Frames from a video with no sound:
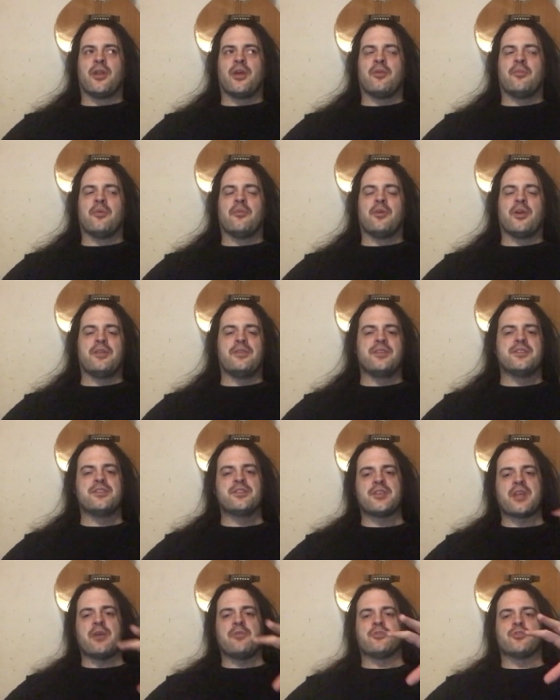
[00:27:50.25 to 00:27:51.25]
I remember I, this
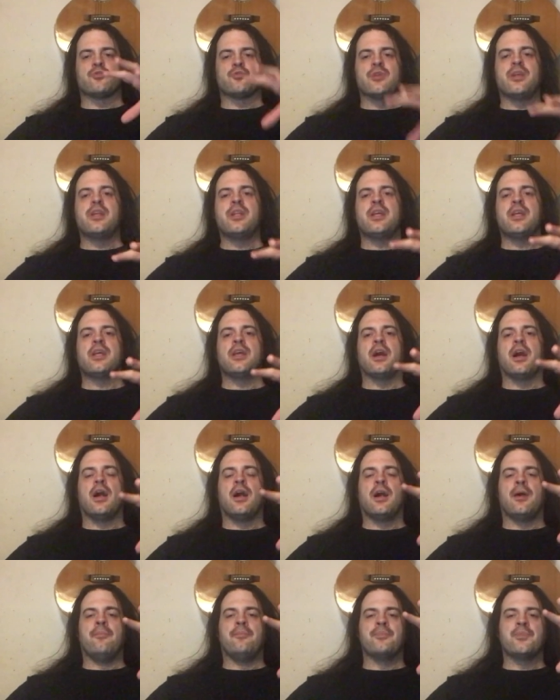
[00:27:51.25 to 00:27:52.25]
is I was reading
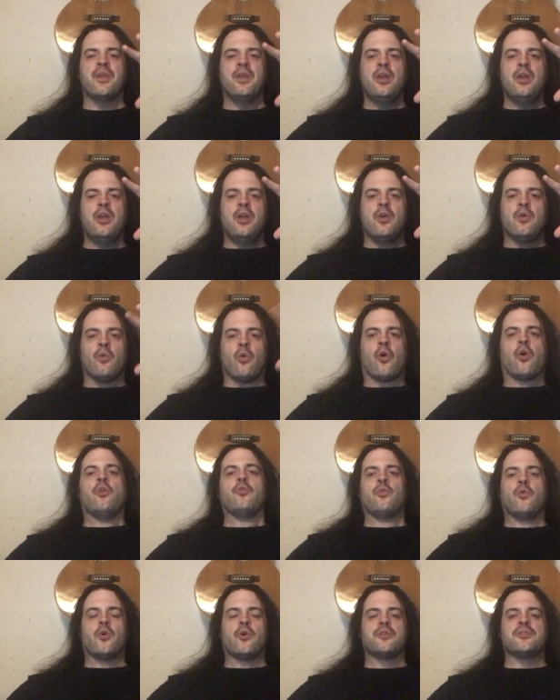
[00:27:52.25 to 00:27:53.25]
um,
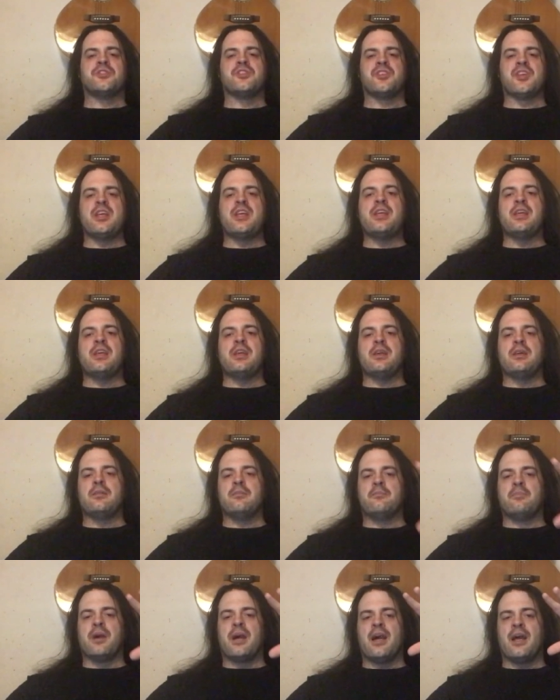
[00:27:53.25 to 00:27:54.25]
World War Z
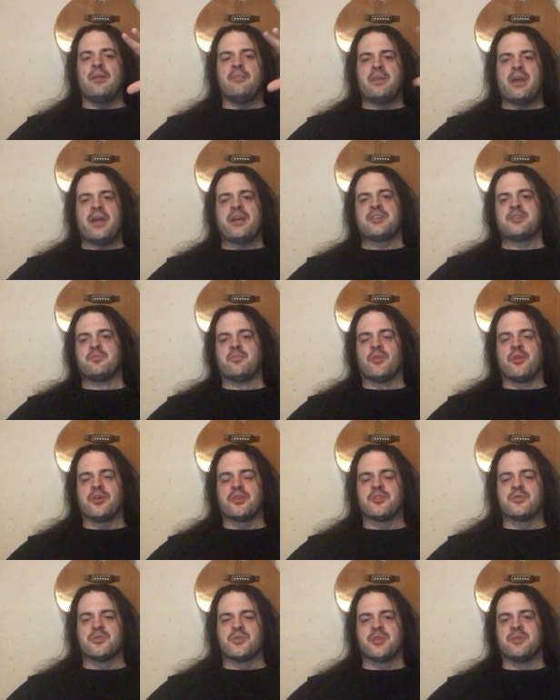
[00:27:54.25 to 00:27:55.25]
by Max
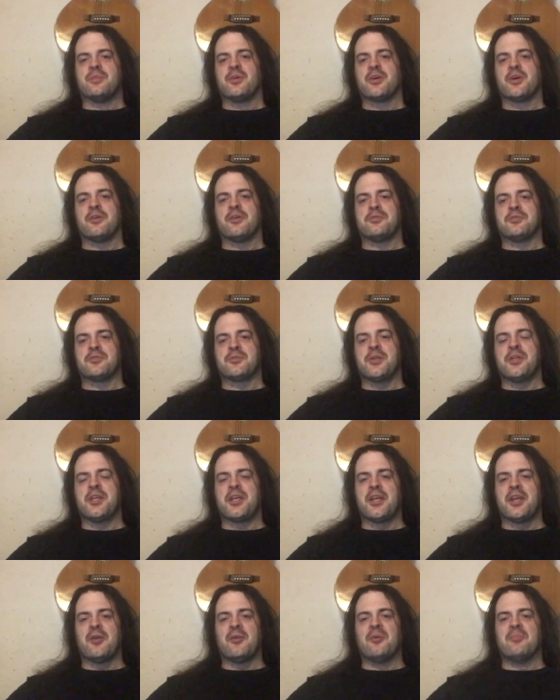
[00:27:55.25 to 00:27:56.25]
Brooks was the book I was reading,
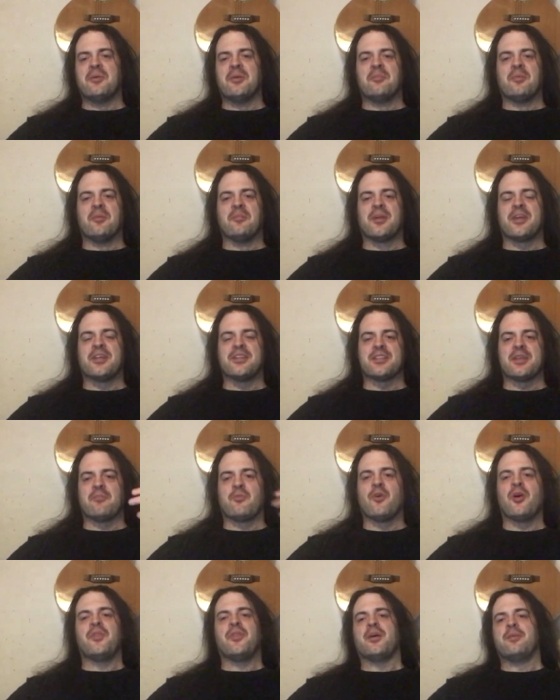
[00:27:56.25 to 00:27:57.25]
and I remember because I
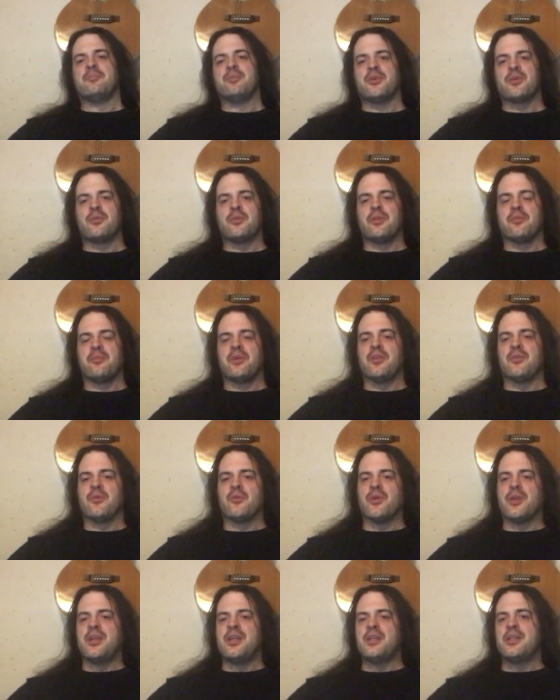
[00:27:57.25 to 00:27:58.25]
brought that book with me to
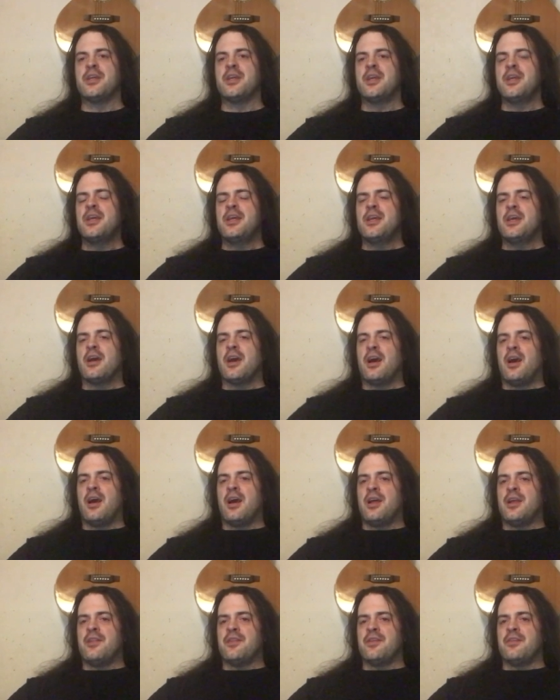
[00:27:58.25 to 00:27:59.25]
read
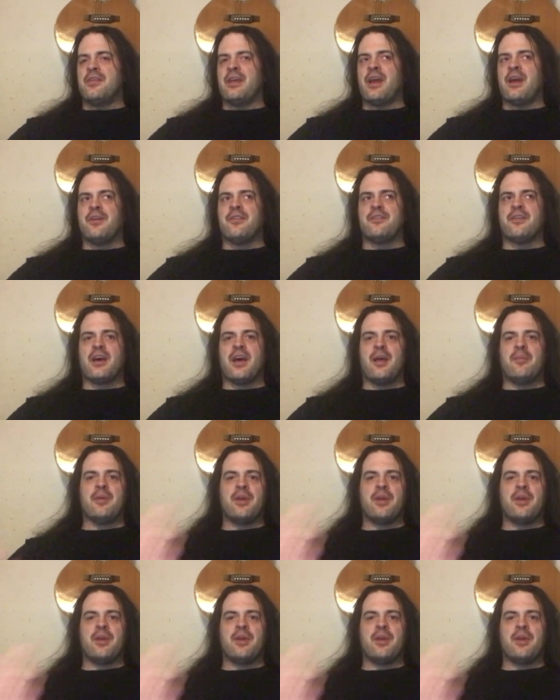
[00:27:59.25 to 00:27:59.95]
uh, in the downtime,